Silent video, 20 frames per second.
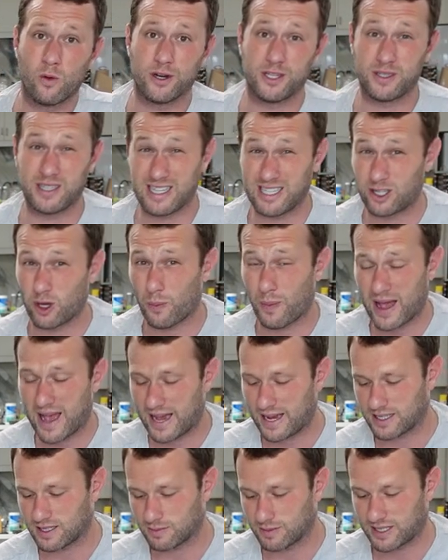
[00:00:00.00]
whereas this, you're
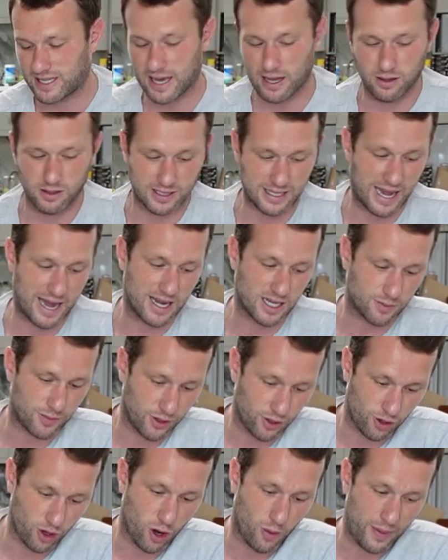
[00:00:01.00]
paying some sales tax, but
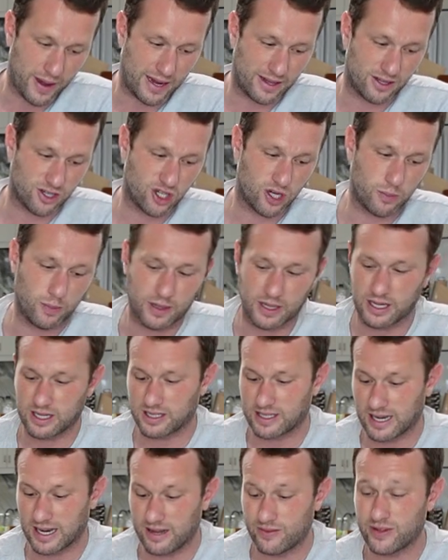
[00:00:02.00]
you're not paying the shipping and
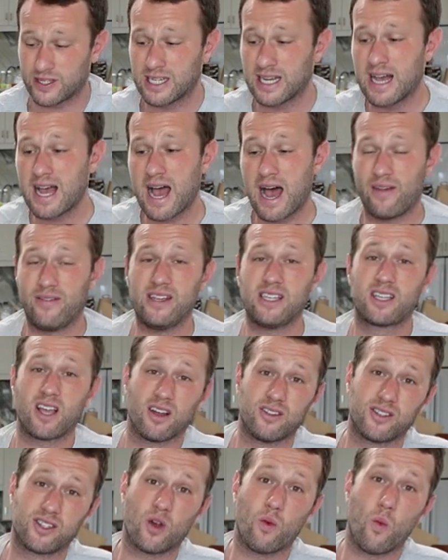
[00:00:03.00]
it's delivered. And these
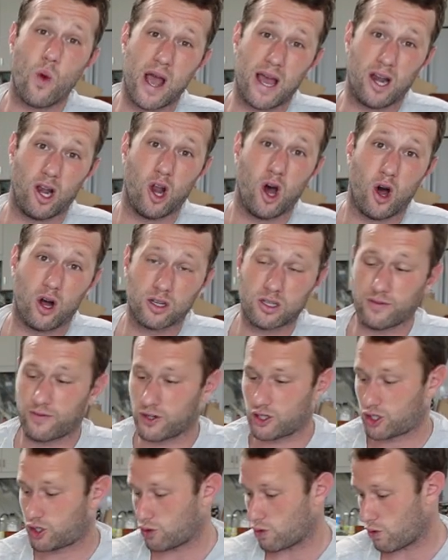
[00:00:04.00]
guns can weigh a lot
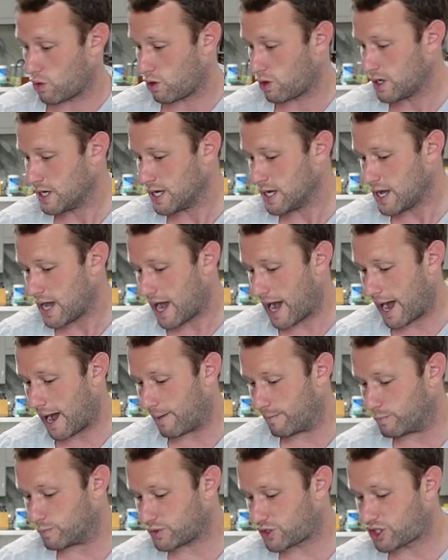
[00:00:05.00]
for sure.
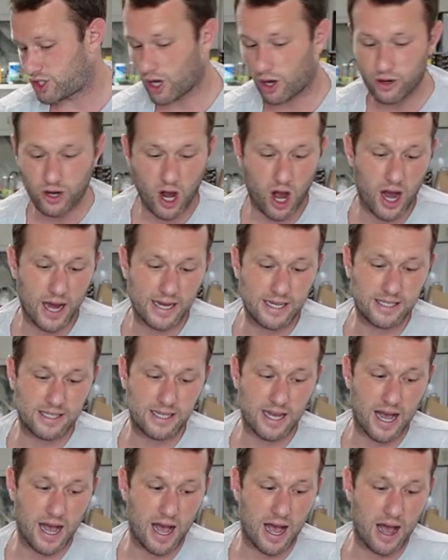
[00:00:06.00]
So
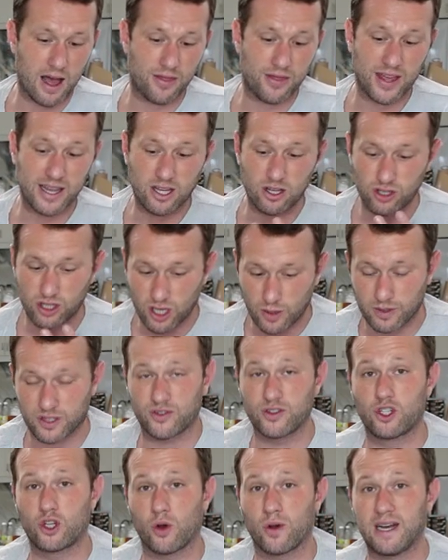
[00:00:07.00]
guys, thank you so much
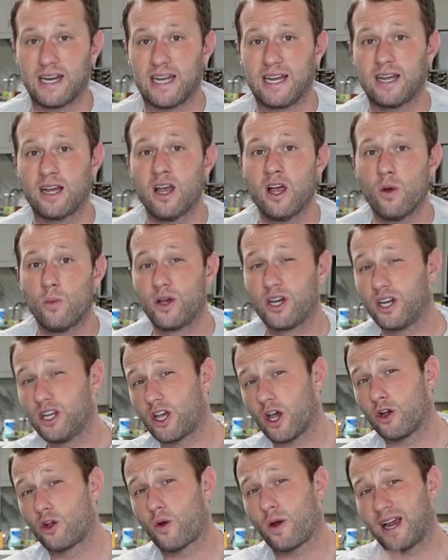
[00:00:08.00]
for joining. We're gonna
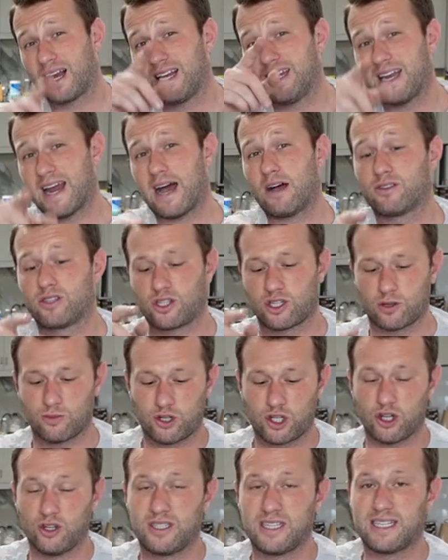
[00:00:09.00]
go quickly now to some
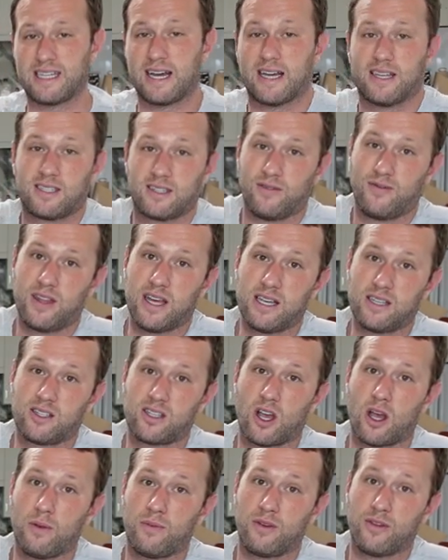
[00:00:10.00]
shooting tests of this.
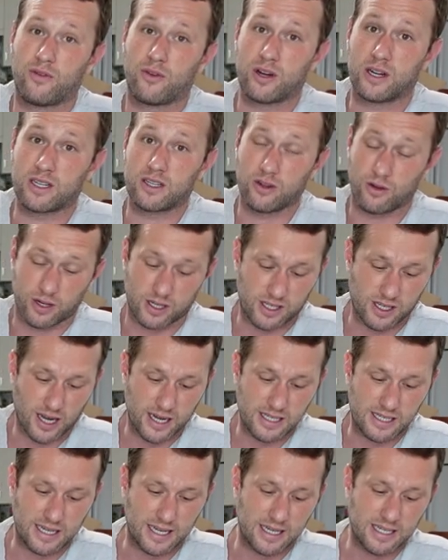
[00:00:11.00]
I hope you're
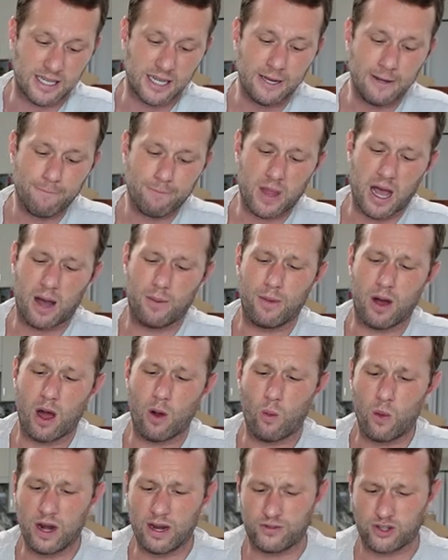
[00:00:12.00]
excited. I
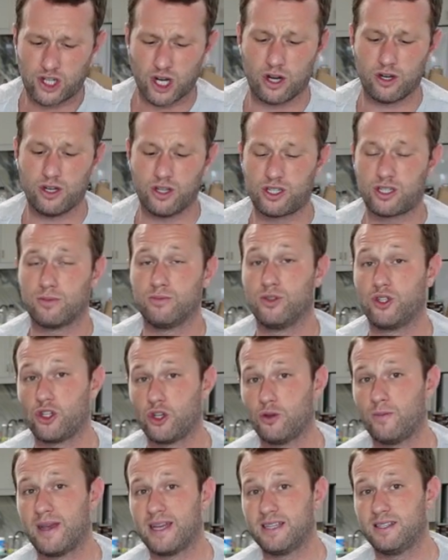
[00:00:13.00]
will have shown you some
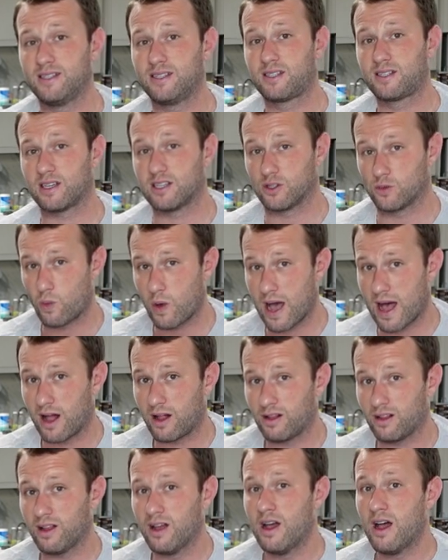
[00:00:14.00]
zoom ins as
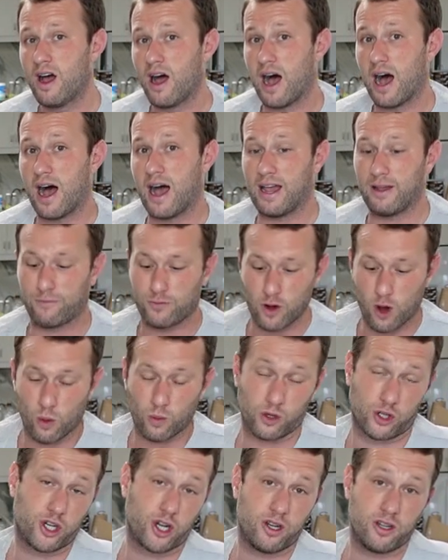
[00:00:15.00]
well. If not,
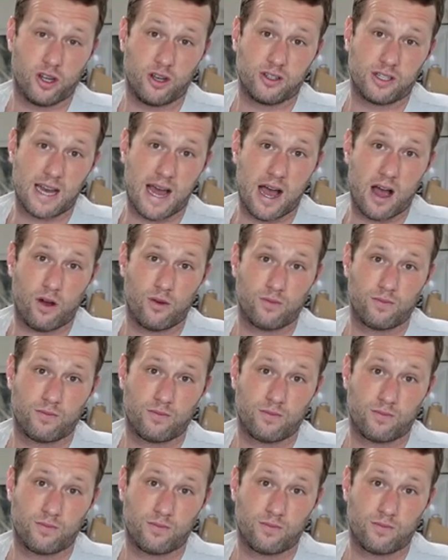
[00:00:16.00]
we'll show you those now.